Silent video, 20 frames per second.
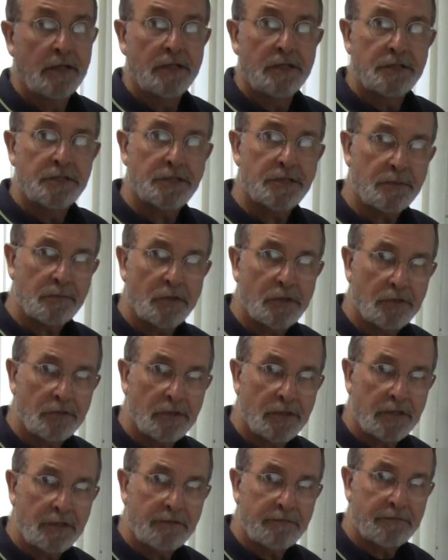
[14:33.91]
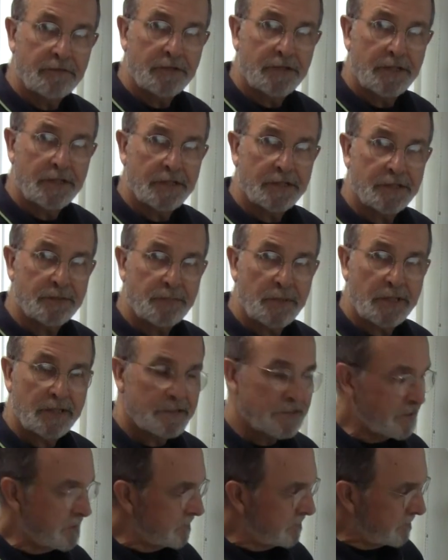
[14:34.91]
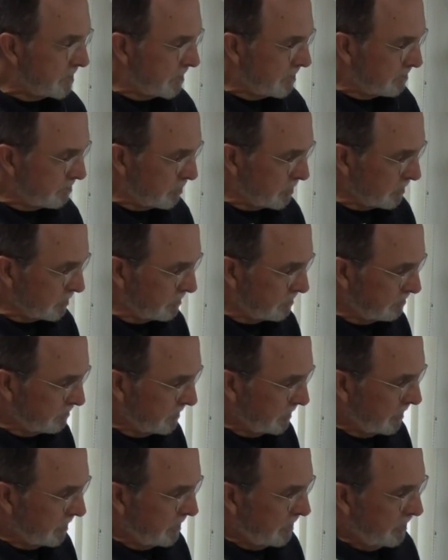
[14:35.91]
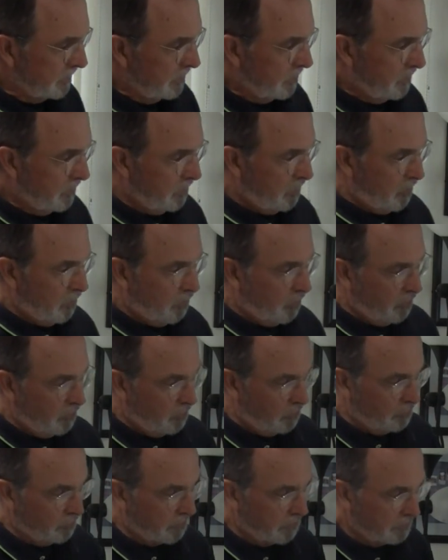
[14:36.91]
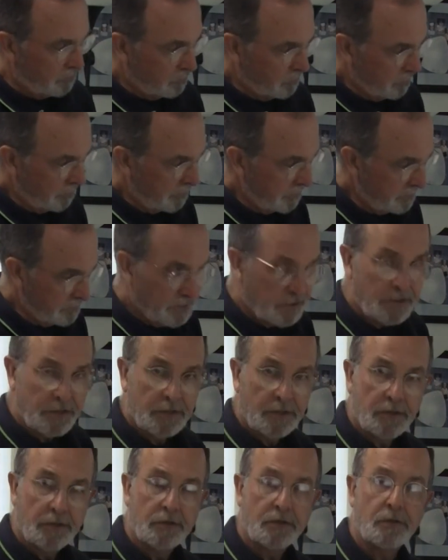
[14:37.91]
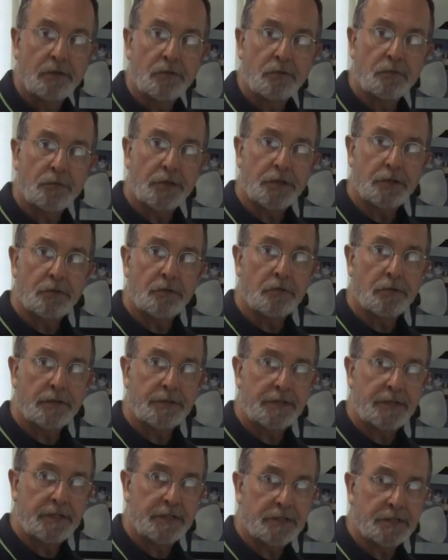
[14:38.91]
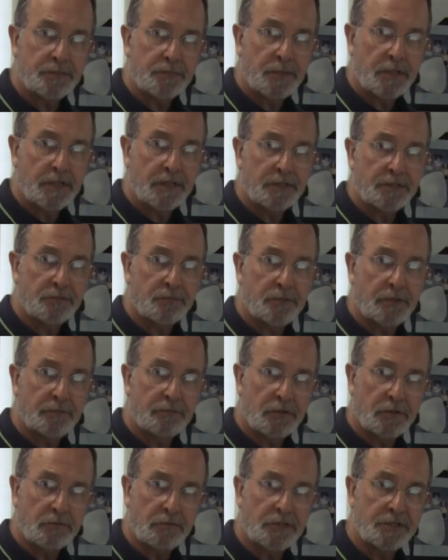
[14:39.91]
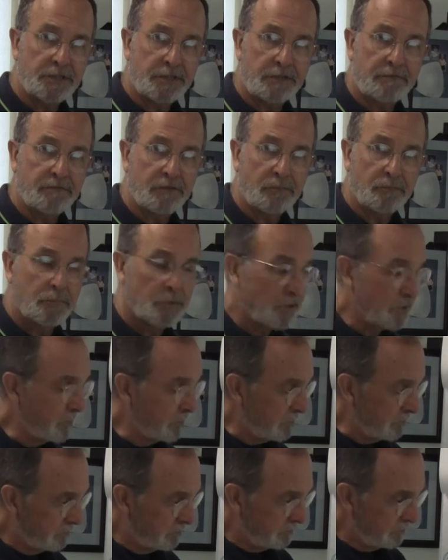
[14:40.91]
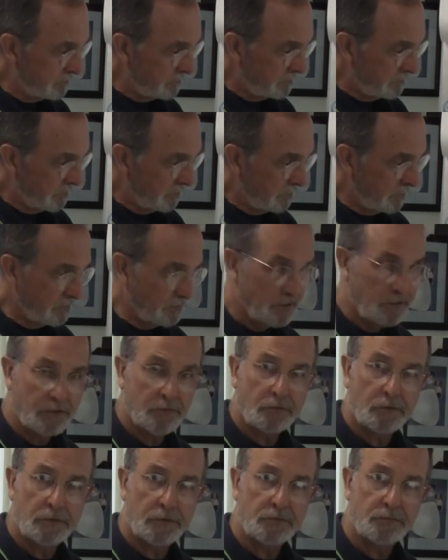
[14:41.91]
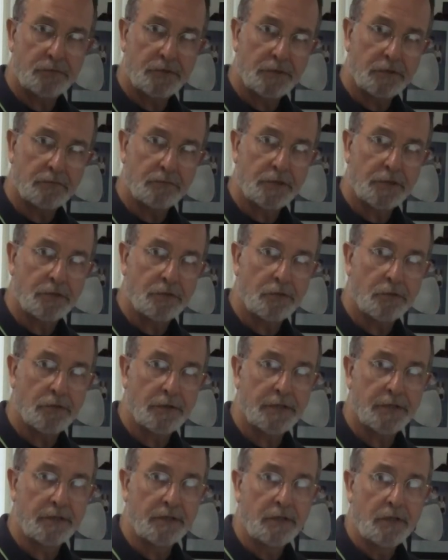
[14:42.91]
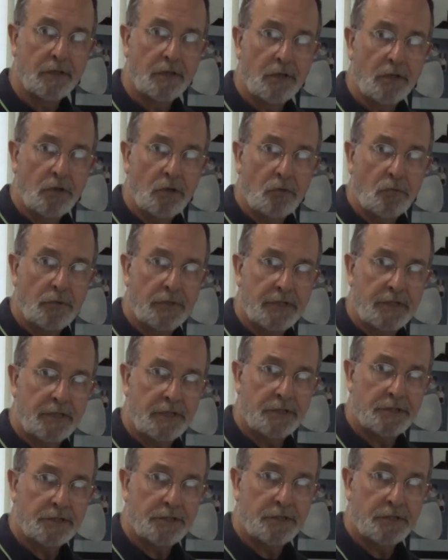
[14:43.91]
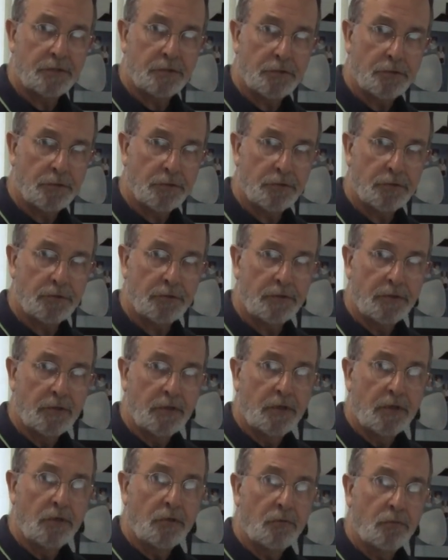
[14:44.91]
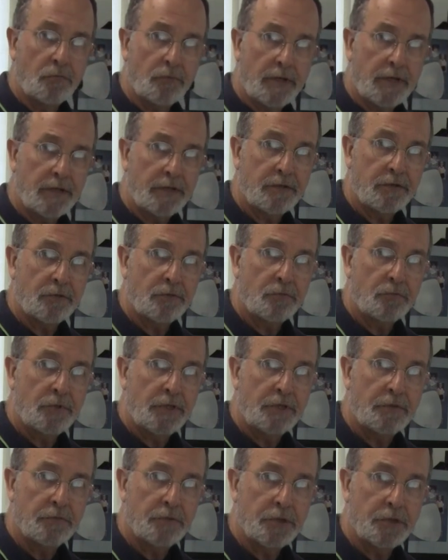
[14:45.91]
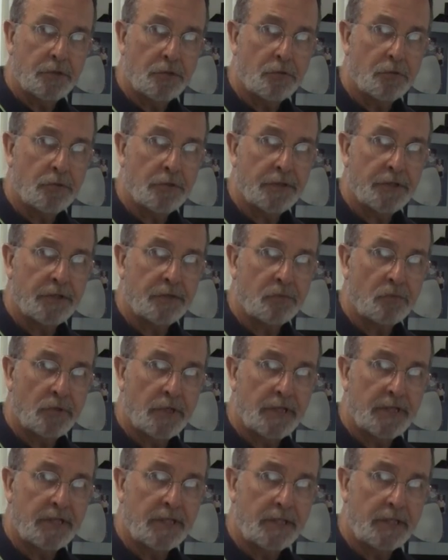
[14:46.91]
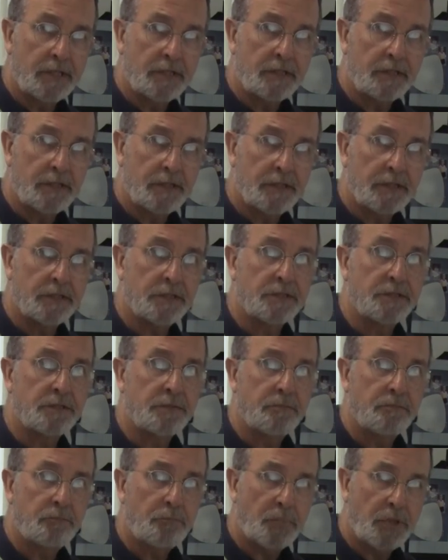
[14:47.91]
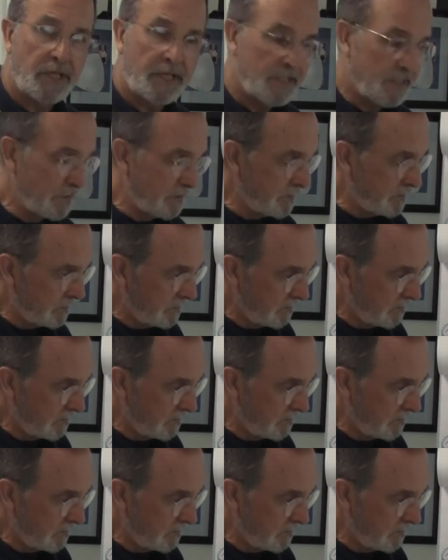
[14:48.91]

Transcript: Similarly, for the expense example, we wouldn't record the expense when we receive the bill. In other words, we don't record it when it is incurred. Rather, we record it when it is paid.